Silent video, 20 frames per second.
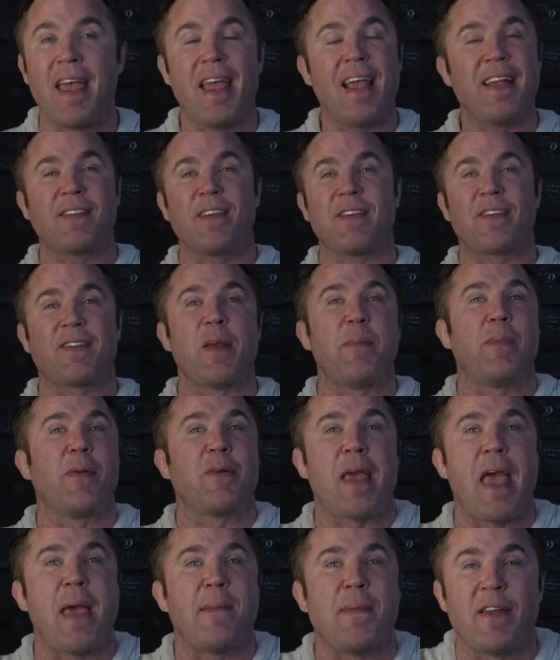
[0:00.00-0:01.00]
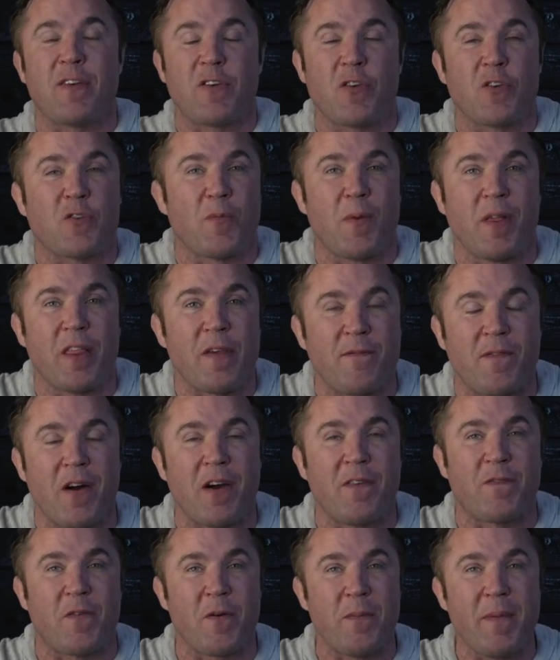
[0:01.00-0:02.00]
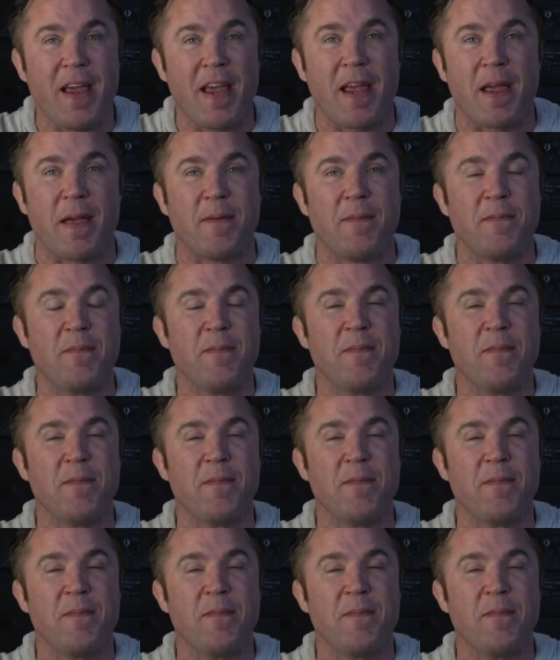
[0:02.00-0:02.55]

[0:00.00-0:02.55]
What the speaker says: It's a simple game. It's just really fun for me.